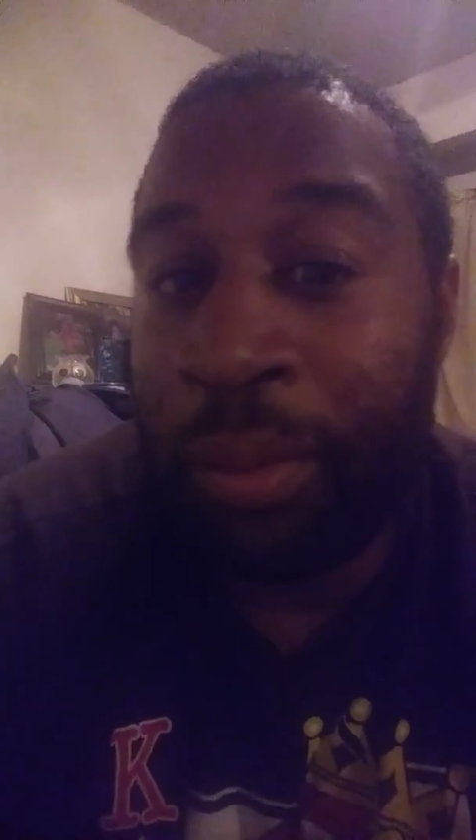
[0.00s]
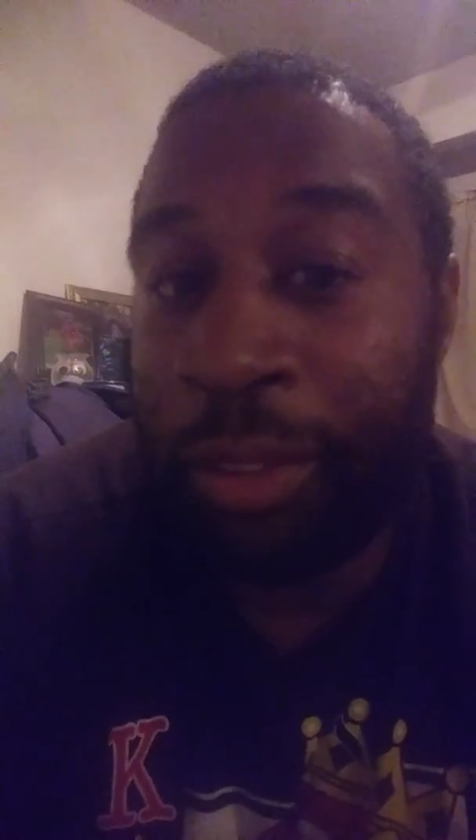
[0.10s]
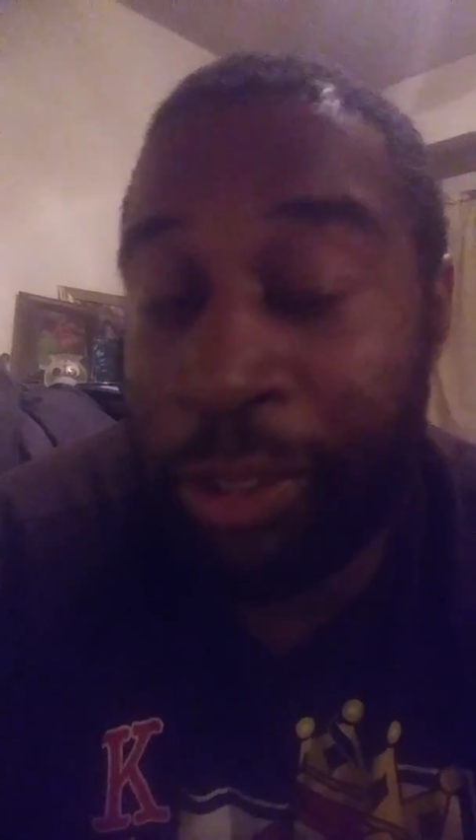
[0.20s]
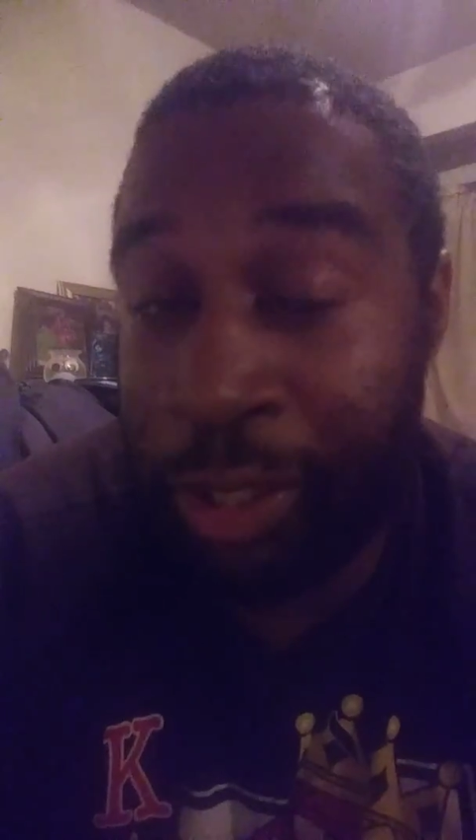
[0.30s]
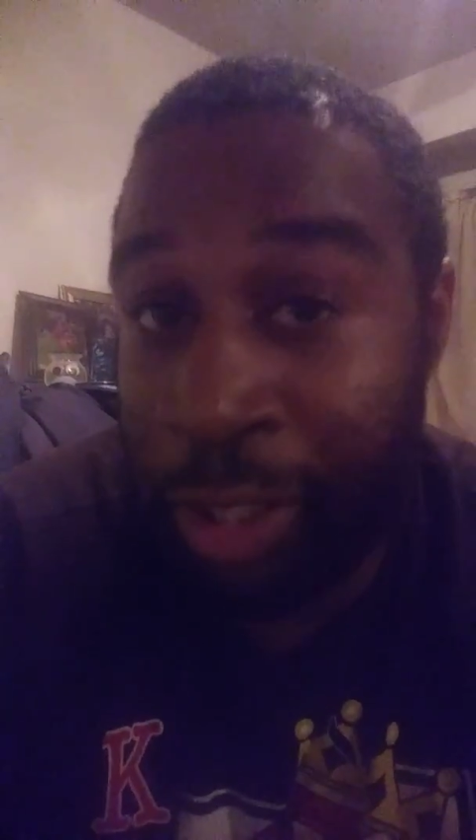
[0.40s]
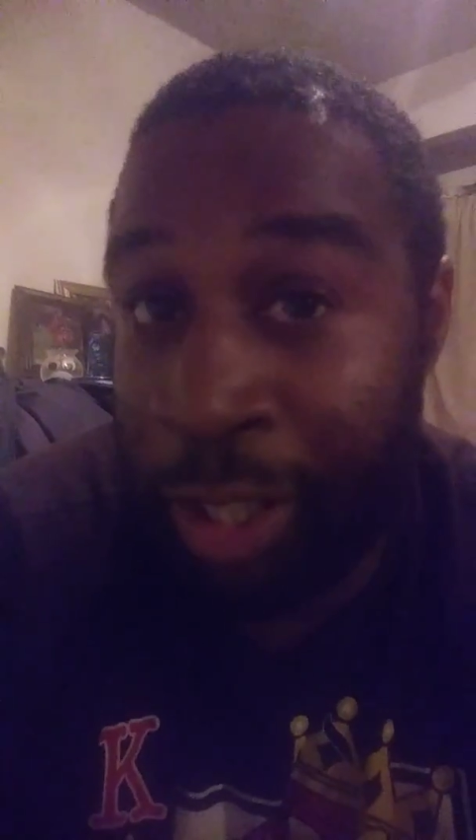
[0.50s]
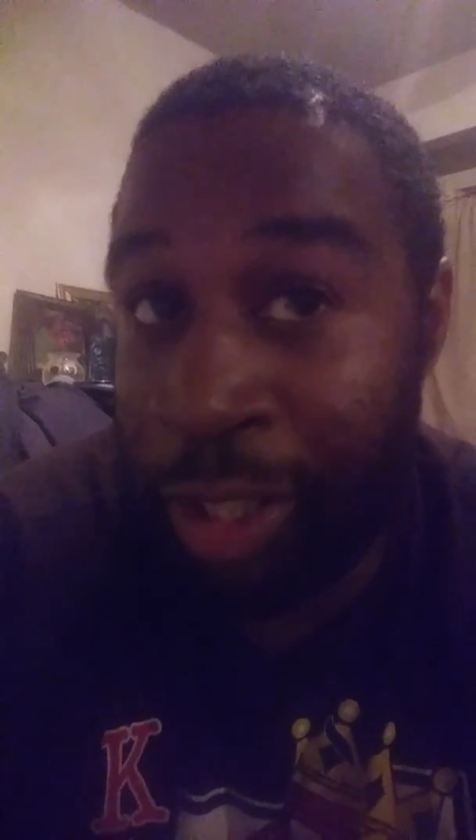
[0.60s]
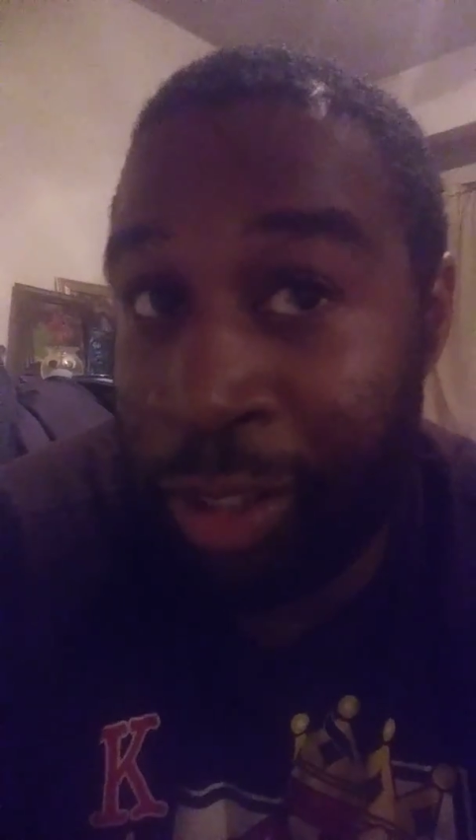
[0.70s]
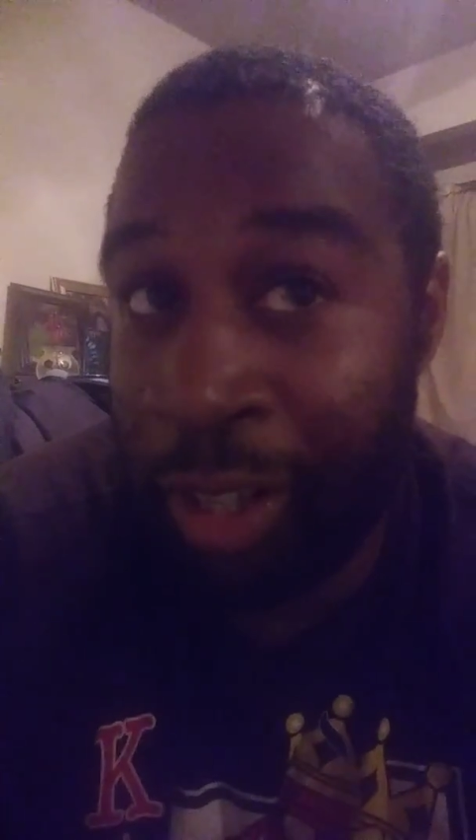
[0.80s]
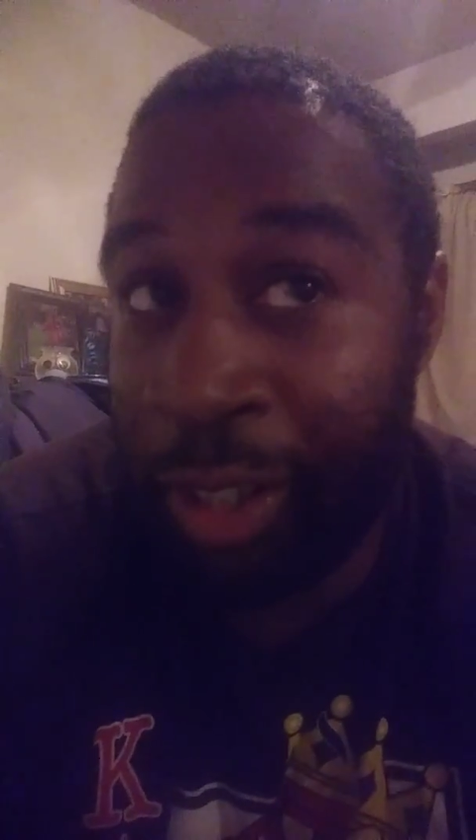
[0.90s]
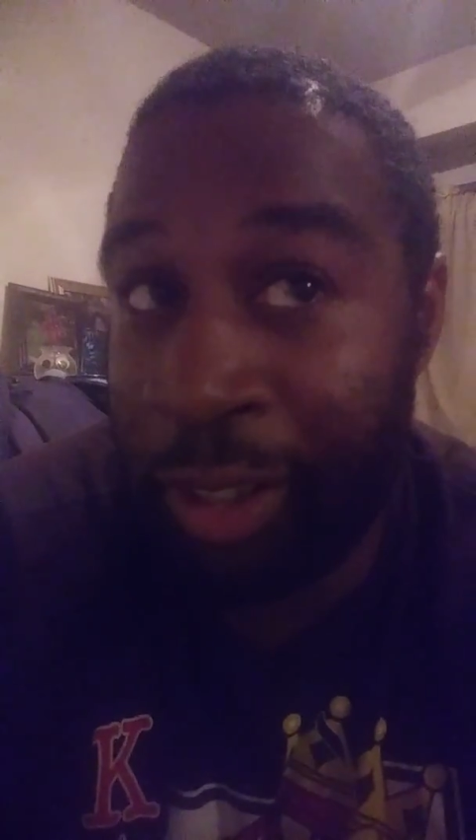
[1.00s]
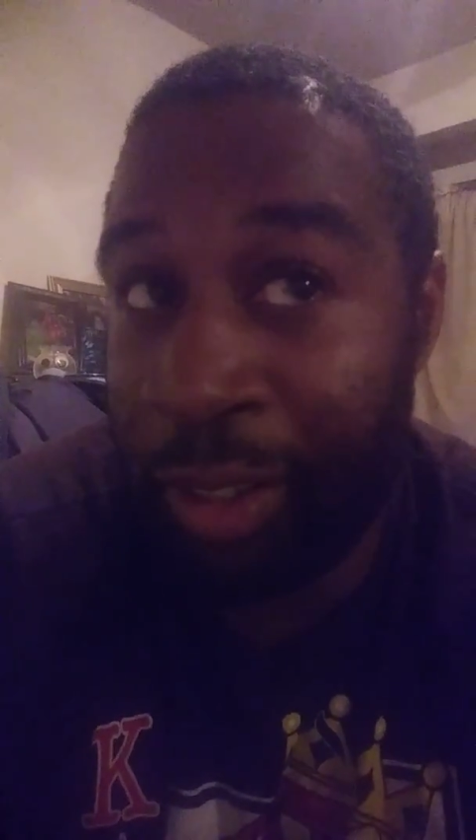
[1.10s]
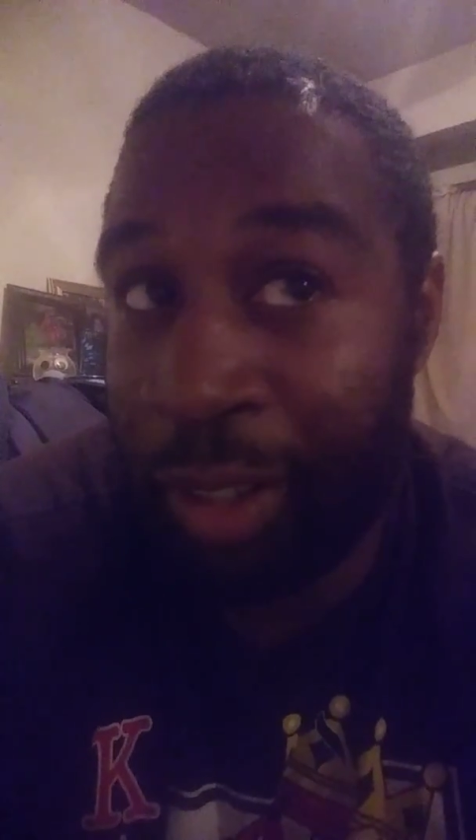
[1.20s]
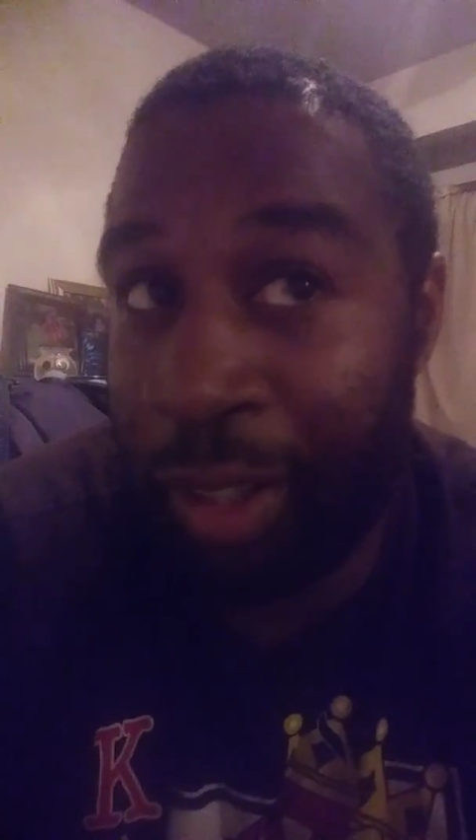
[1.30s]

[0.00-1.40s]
There's a such thing